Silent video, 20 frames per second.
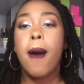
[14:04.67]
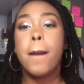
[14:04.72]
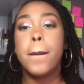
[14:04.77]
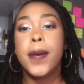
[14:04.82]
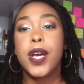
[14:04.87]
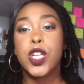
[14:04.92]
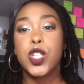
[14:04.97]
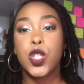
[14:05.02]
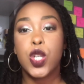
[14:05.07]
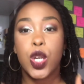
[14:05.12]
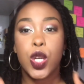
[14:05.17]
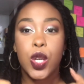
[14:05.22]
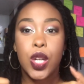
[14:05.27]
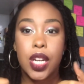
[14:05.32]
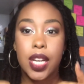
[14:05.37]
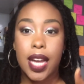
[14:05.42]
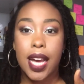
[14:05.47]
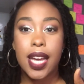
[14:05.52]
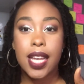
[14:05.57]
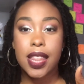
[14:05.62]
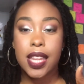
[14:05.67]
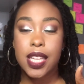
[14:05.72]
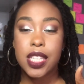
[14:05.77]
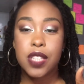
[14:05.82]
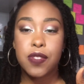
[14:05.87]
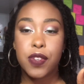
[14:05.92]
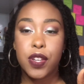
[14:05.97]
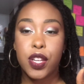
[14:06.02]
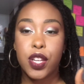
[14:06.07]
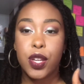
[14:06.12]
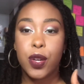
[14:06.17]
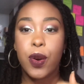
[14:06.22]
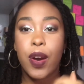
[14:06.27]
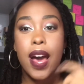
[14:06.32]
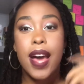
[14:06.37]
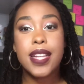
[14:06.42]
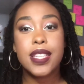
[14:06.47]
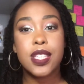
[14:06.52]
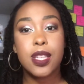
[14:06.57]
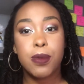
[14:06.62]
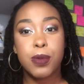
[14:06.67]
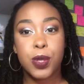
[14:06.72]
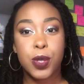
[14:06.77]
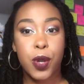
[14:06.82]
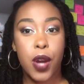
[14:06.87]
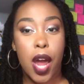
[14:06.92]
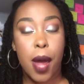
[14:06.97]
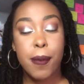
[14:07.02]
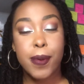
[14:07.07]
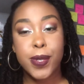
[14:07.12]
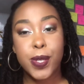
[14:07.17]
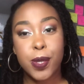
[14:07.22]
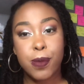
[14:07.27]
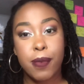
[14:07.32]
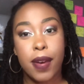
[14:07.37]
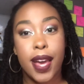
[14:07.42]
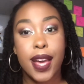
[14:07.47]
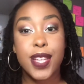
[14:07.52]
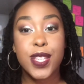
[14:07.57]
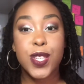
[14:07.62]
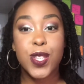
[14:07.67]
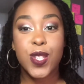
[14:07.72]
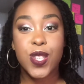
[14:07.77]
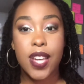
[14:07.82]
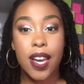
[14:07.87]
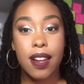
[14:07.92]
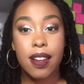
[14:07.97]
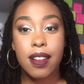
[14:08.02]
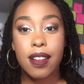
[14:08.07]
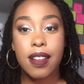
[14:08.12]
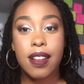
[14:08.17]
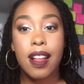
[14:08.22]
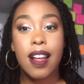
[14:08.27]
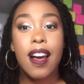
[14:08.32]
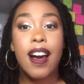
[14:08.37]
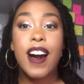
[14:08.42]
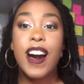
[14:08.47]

Make sure you like this video and subscribe to my channel.